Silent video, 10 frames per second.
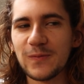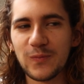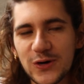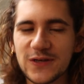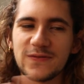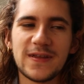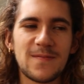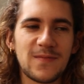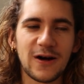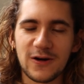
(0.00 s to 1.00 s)
Most of
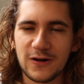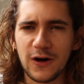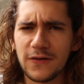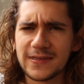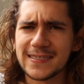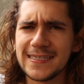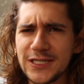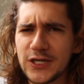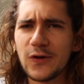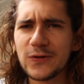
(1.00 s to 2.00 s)
them are obviously
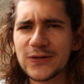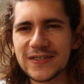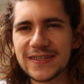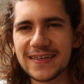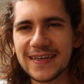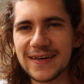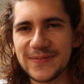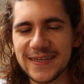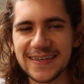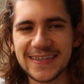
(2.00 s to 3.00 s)
jokes,
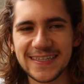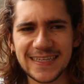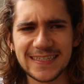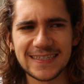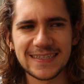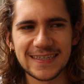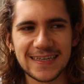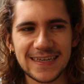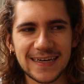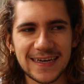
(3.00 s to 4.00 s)
because he's
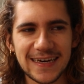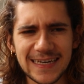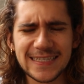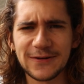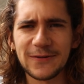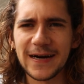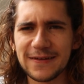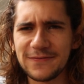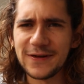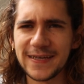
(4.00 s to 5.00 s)
quite
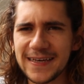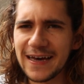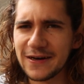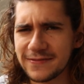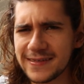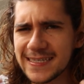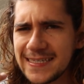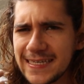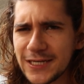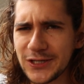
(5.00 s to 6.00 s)
a funny guy,
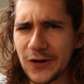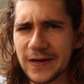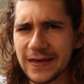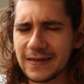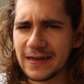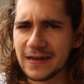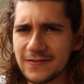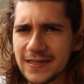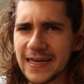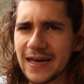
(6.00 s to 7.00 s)
obviously joking a lot of
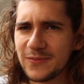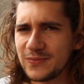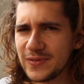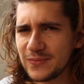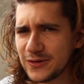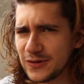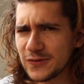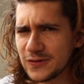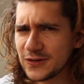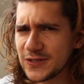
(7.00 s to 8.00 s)
the time, but people
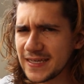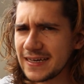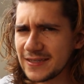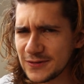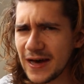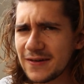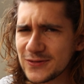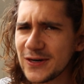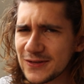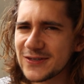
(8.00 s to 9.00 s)
don't understand. You have
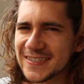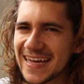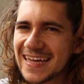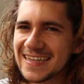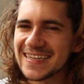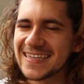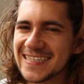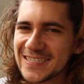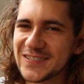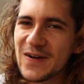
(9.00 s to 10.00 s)
to understand that
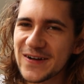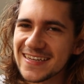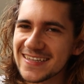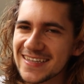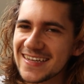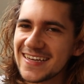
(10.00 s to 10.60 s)
he's joking.